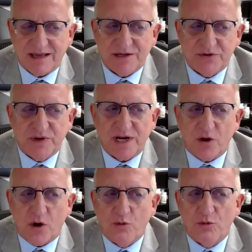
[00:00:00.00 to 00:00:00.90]
is
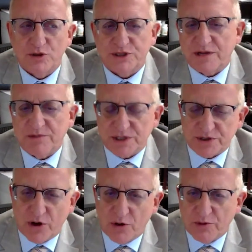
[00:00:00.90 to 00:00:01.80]
really almost a
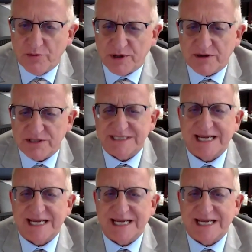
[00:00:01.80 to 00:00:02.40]
misnomer because